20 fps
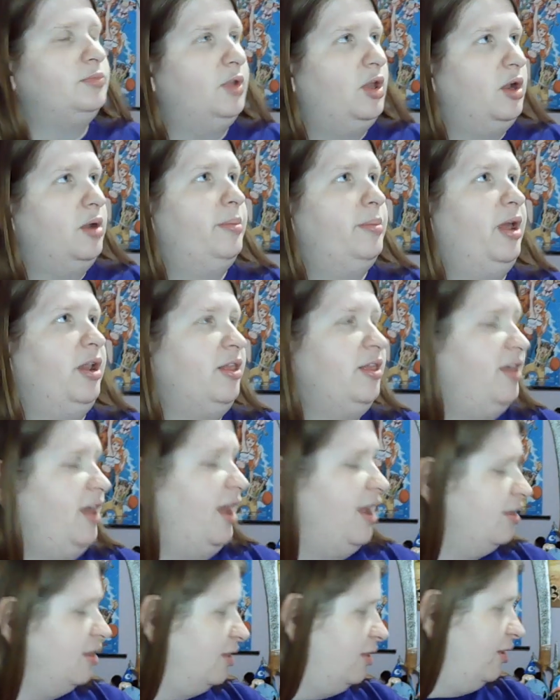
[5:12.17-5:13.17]
Talk about
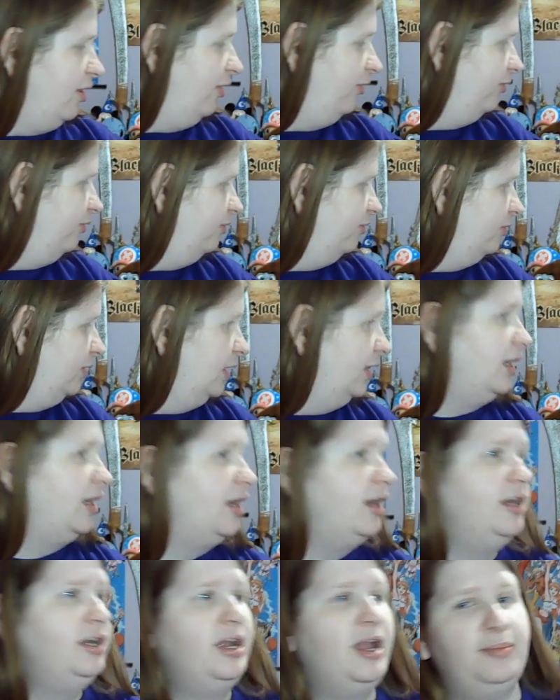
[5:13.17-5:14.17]
sad stuff, and then
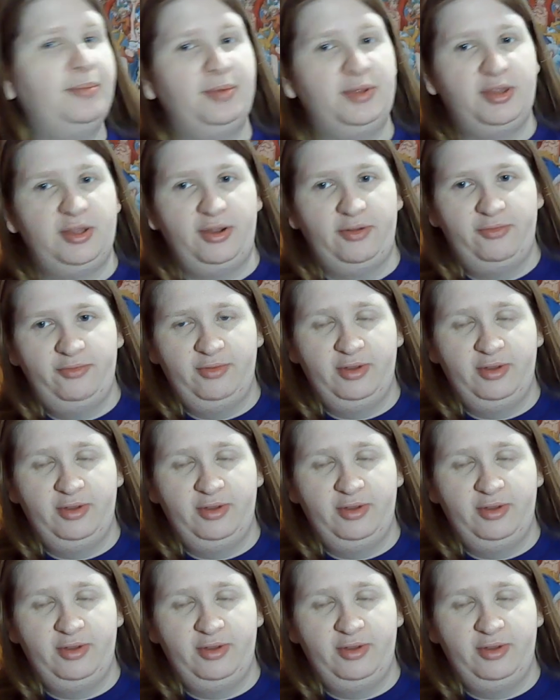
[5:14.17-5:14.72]
kind of happy stuff,